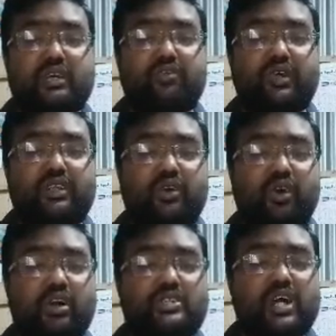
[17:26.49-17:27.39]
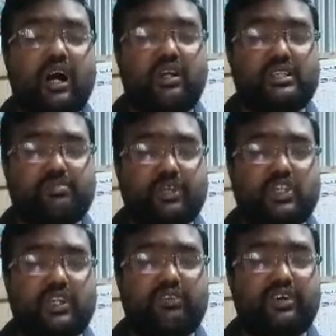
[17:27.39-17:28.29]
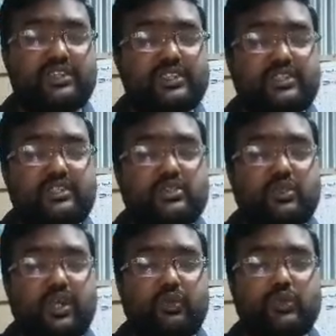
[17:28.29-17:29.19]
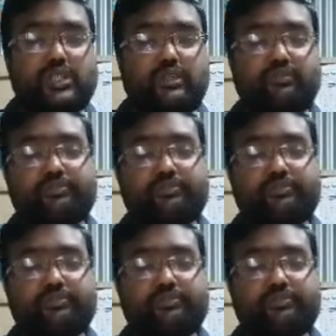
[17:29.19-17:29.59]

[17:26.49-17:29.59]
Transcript: when the rocks are especially resistant to erosion.